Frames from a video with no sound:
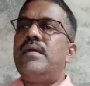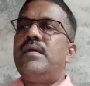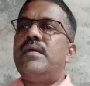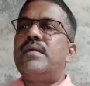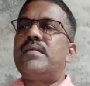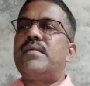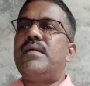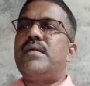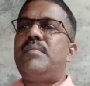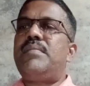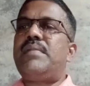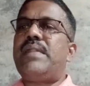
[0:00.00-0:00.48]

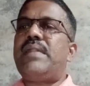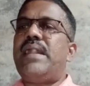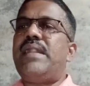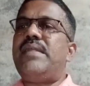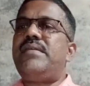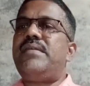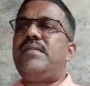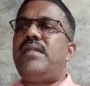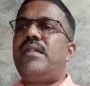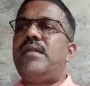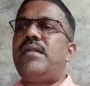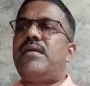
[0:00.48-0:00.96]

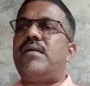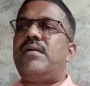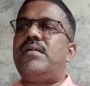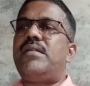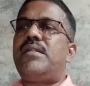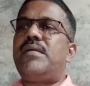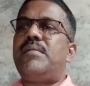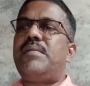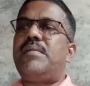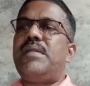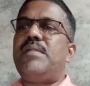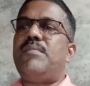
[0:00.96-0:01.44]
traditional
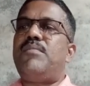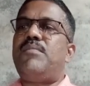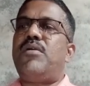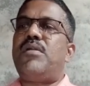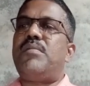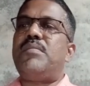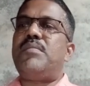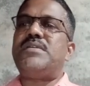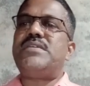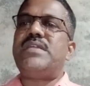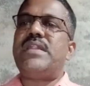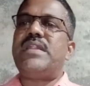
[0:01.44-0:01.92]
contemporary
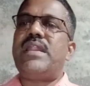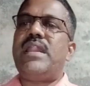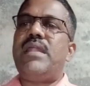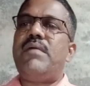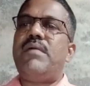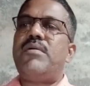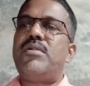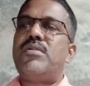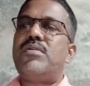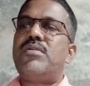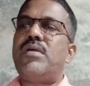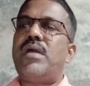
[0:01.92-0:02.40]
information
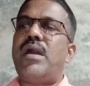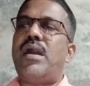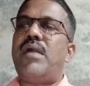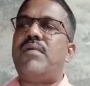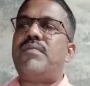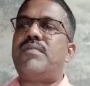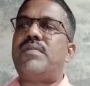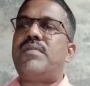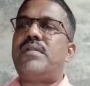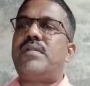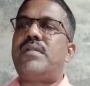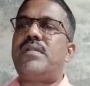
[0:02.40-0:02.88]
relevant to
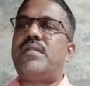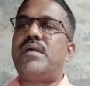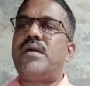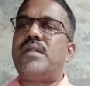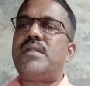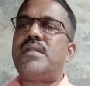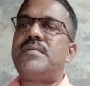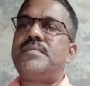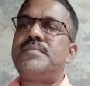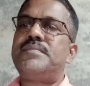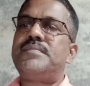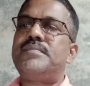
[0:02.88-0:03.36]

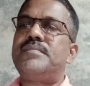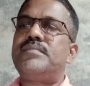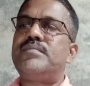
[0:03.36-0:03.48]
after